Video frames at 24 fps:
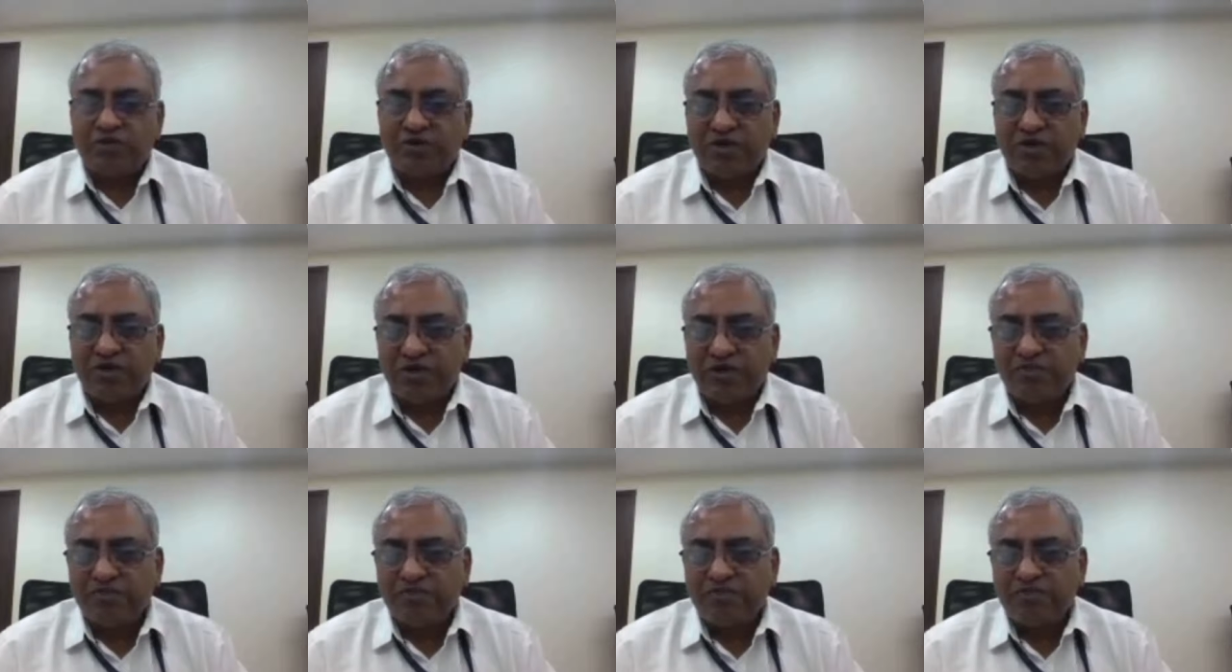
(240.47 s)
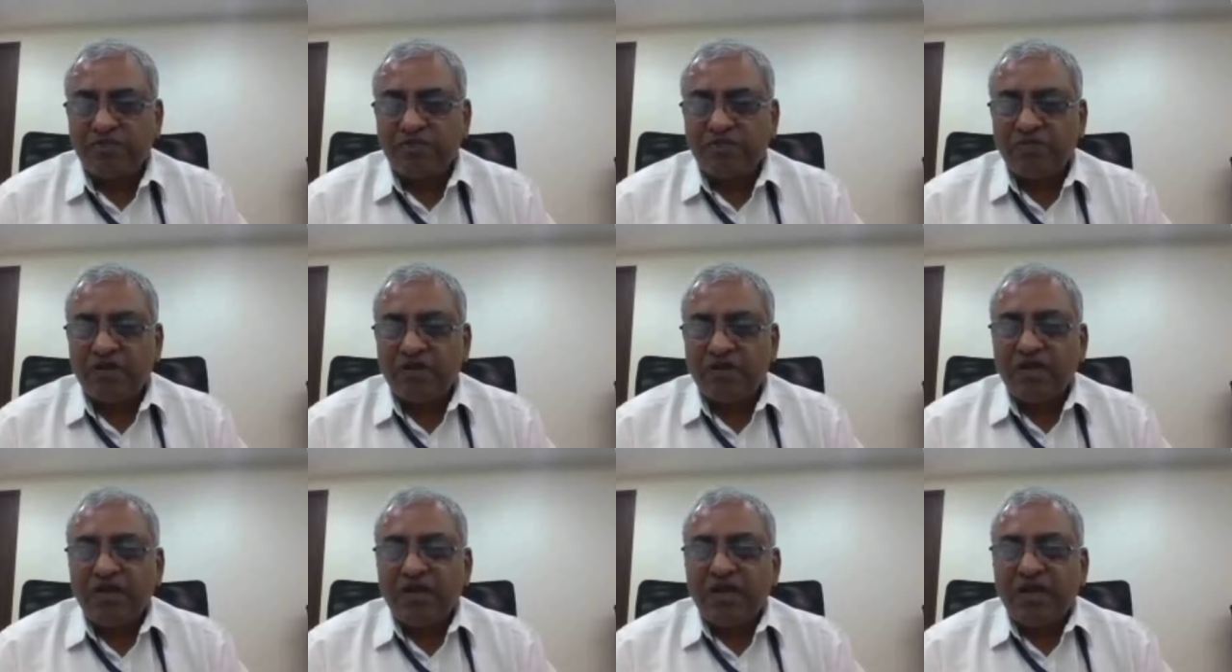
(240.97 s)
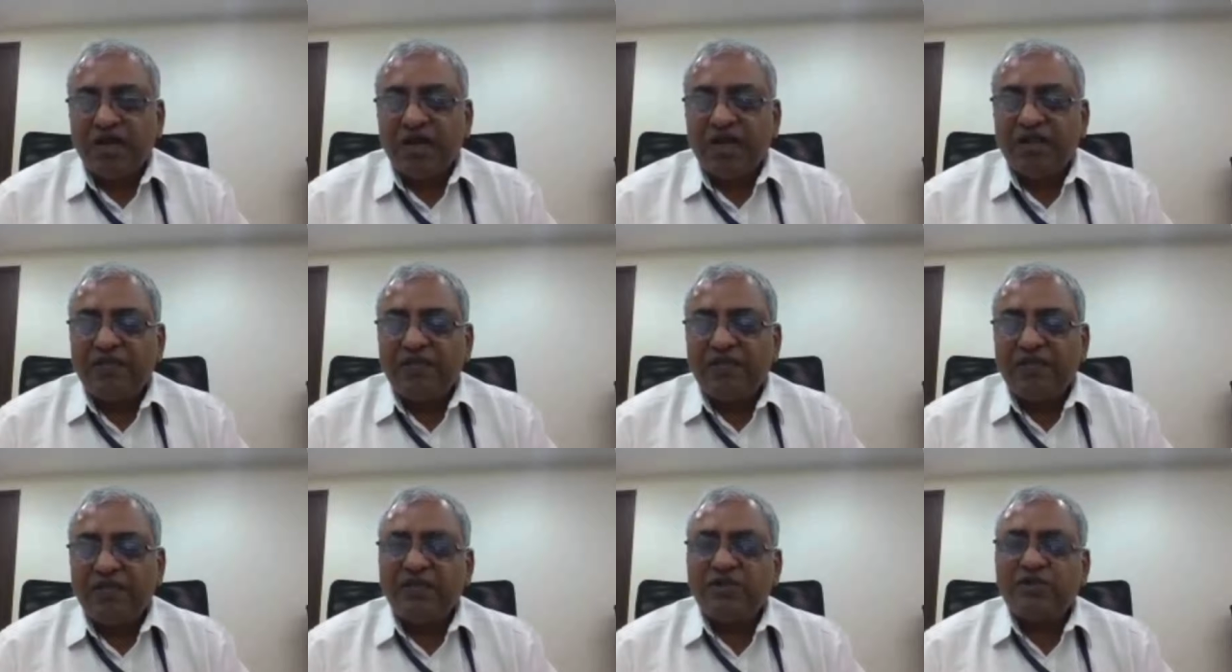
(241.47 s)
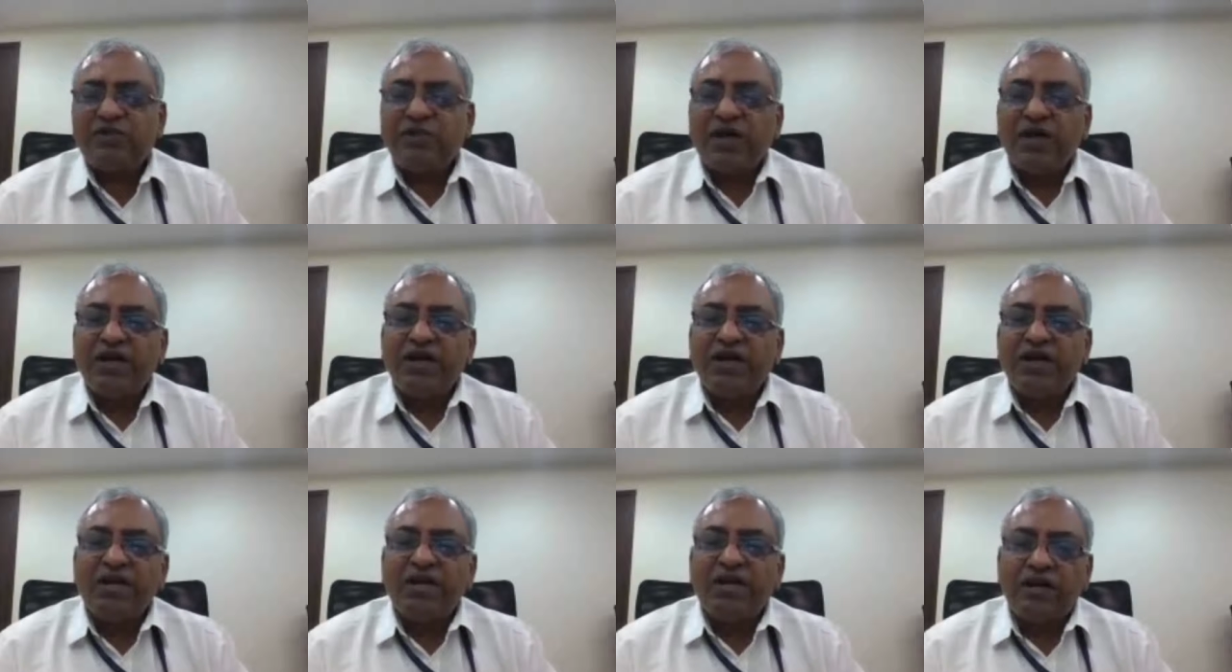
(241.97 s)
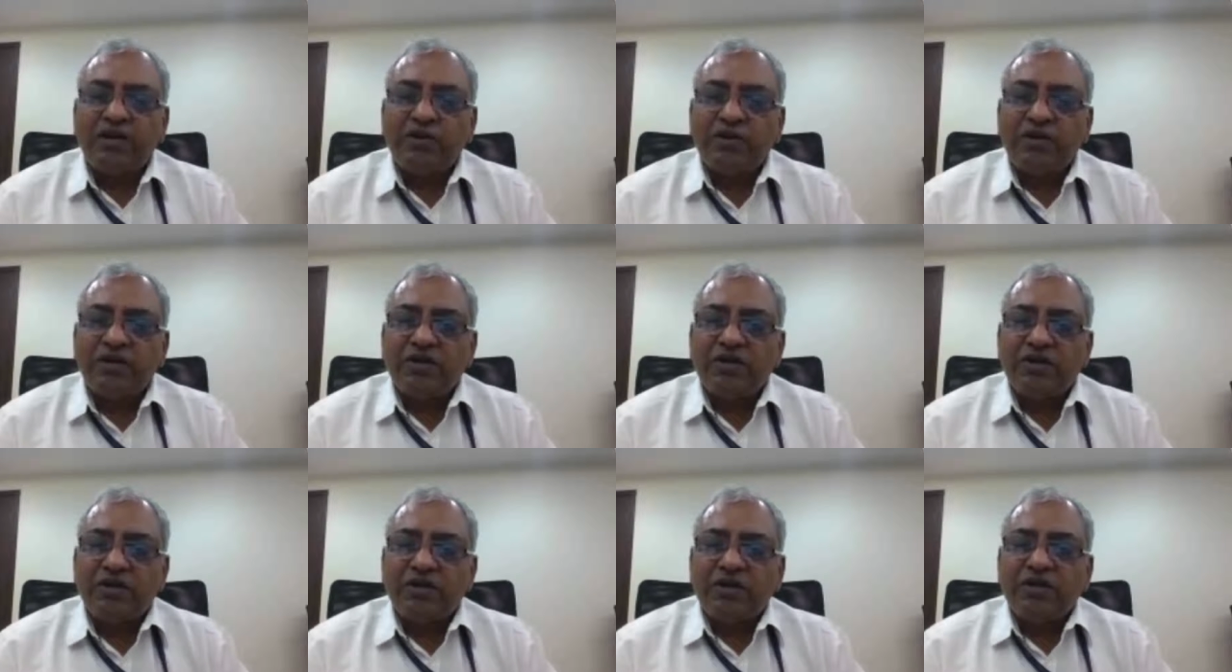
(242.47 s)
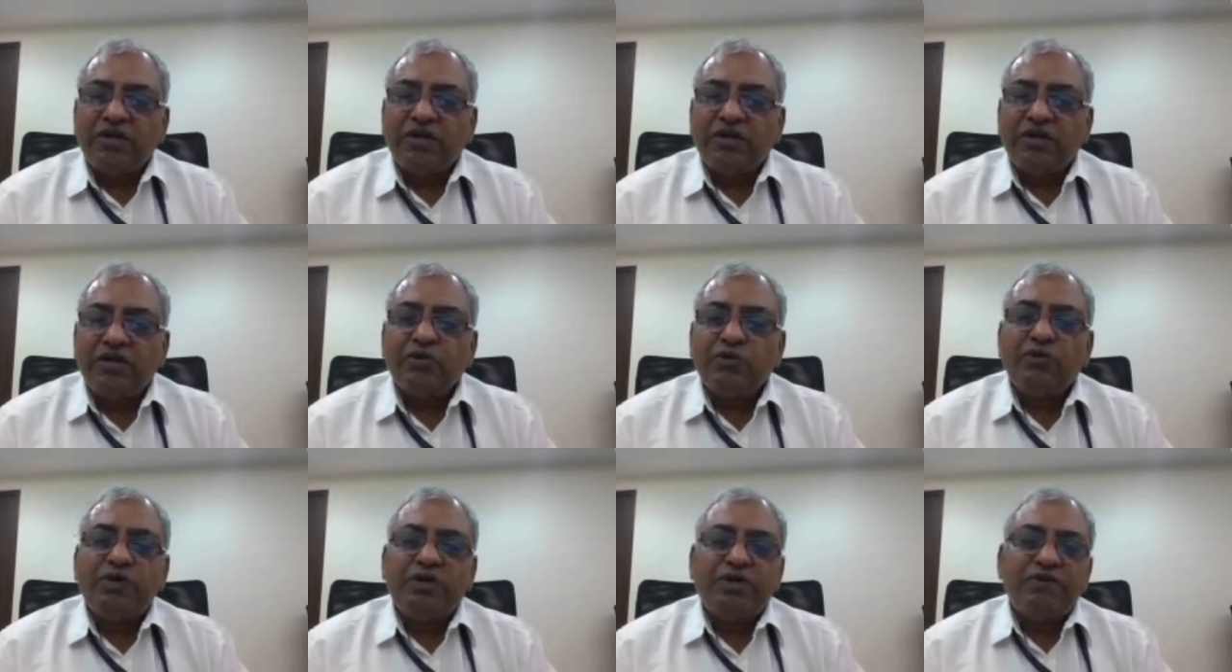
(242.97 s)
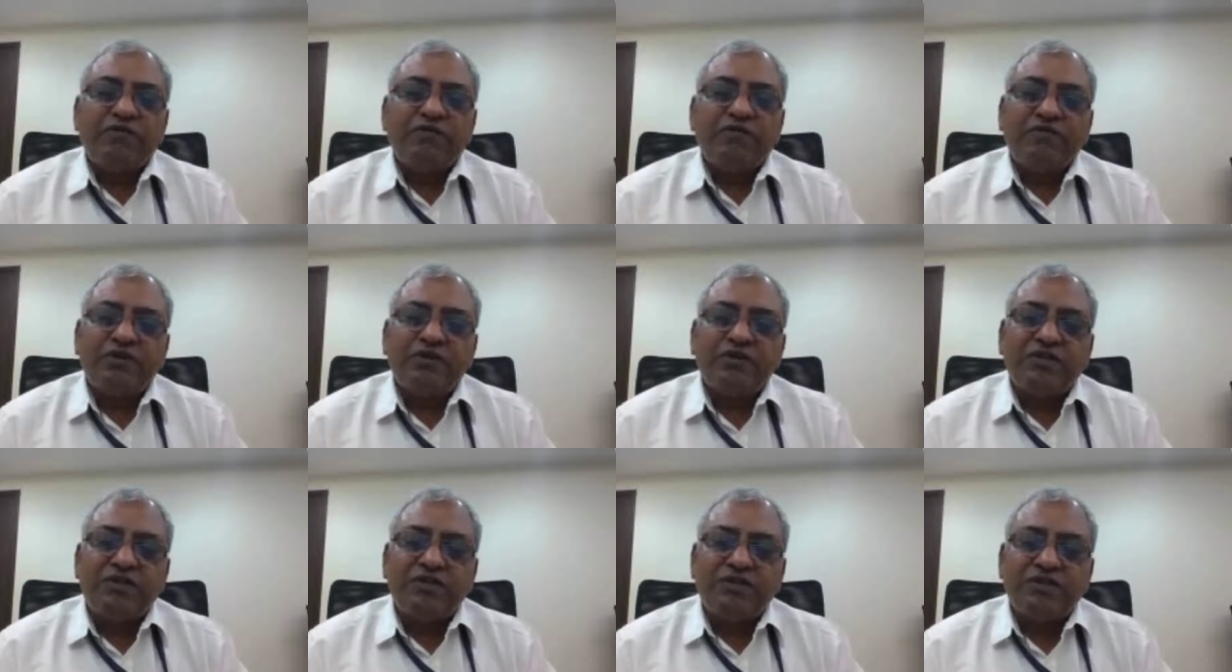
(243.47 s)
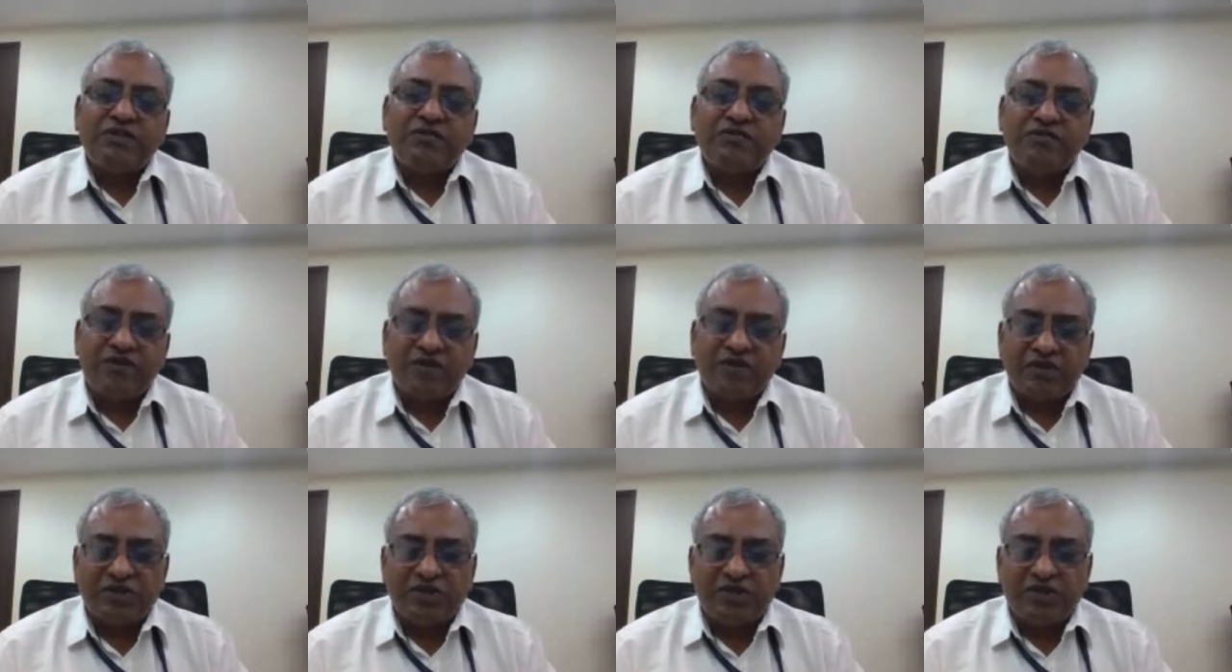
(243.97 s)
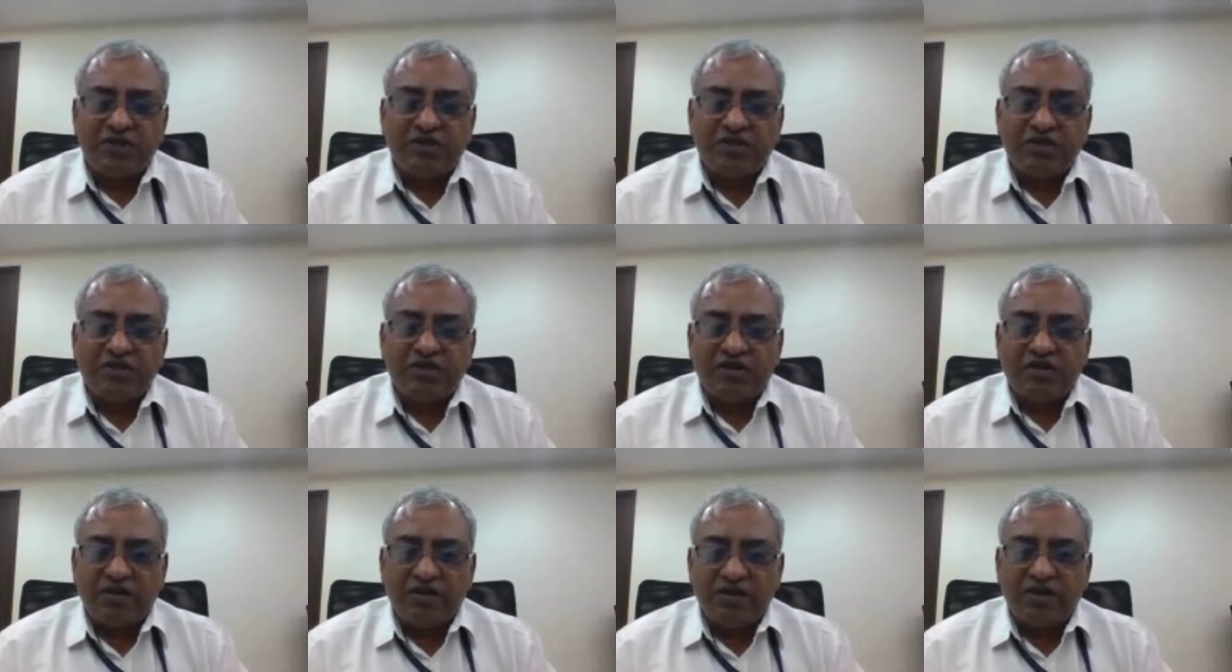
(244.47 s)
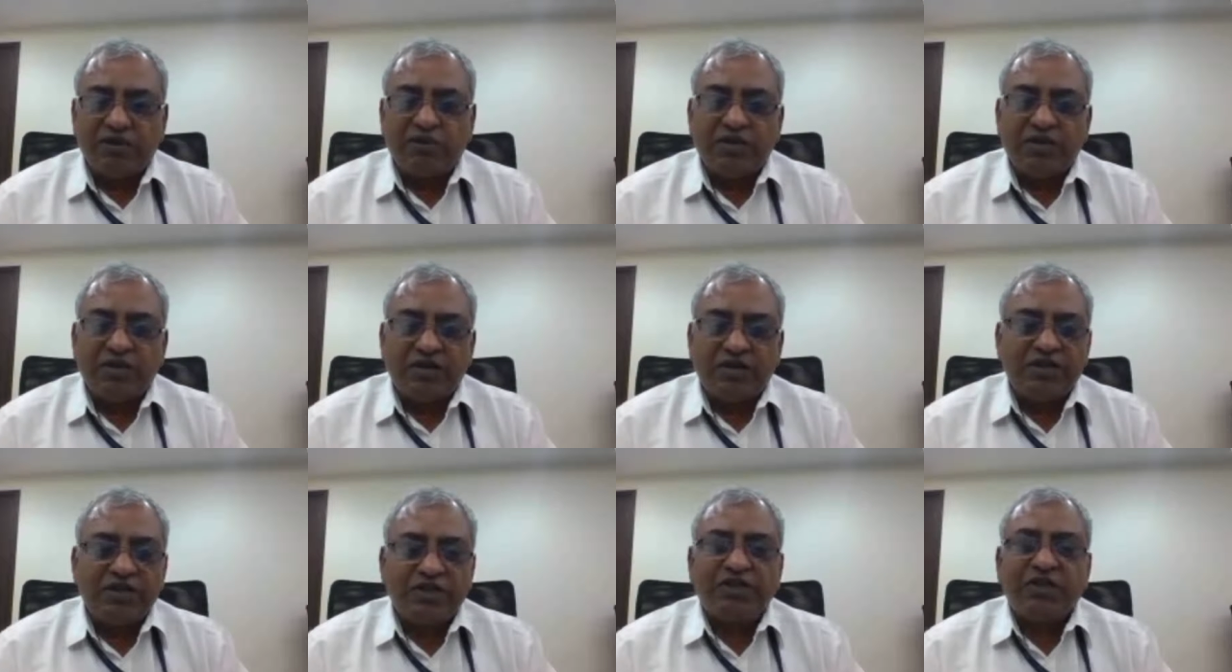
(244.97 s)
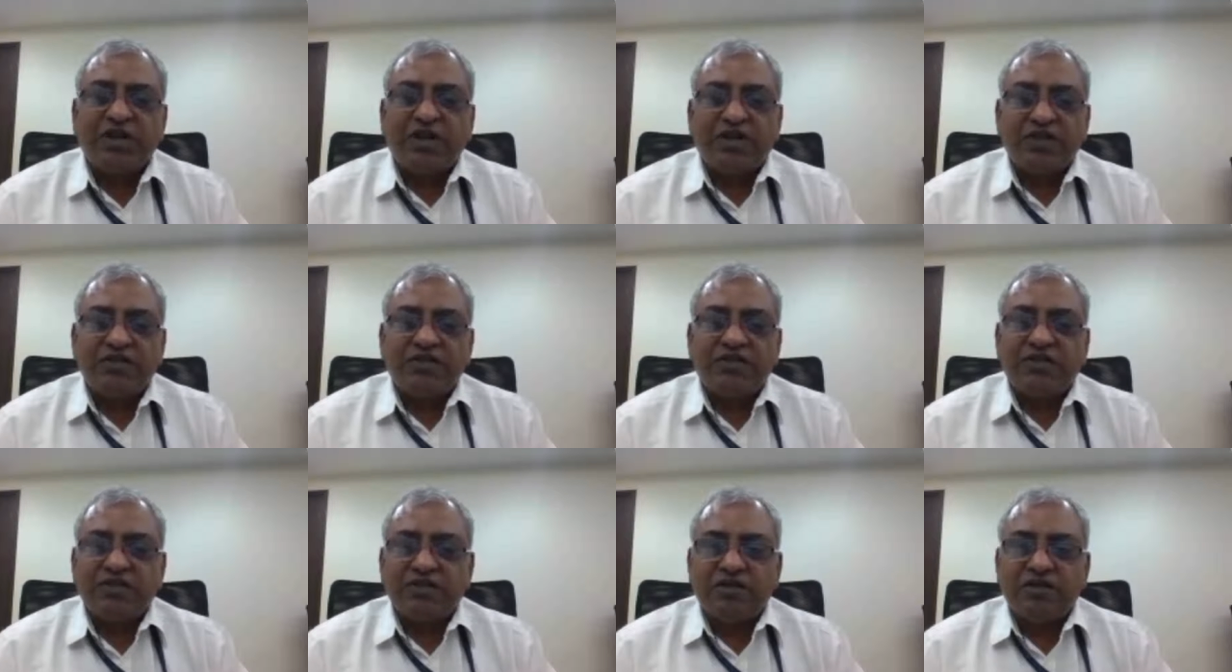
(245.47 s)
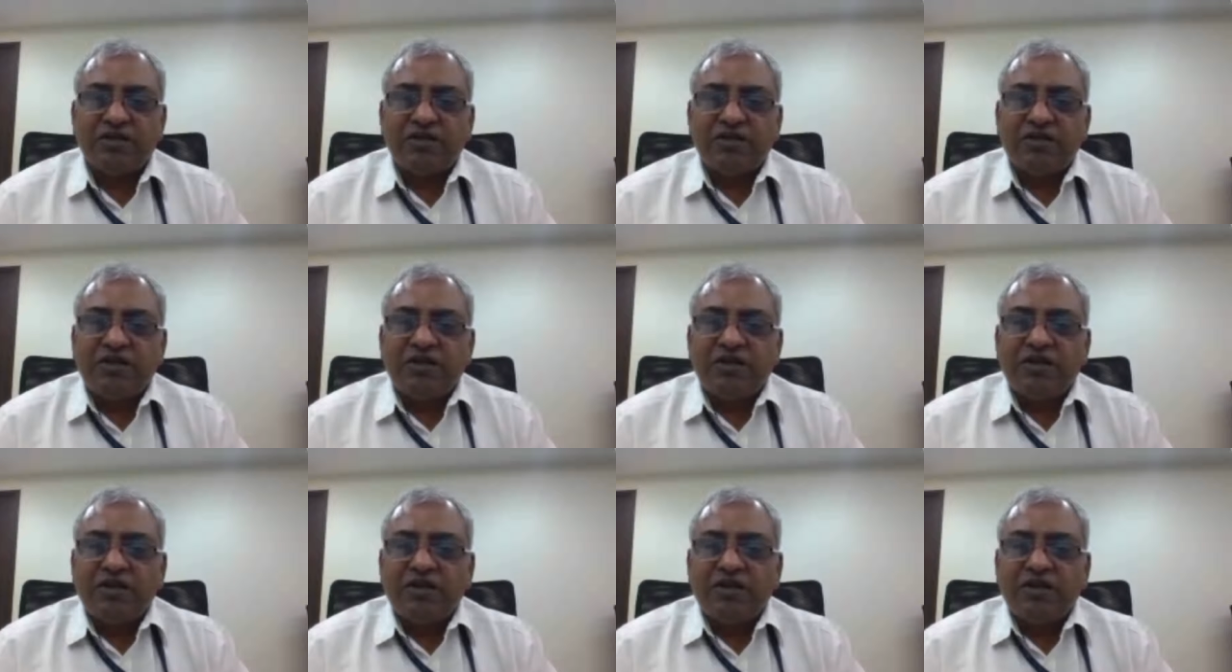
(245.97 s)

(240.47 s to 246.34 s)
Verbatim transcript: program, and they tried out two different vision acuity charts.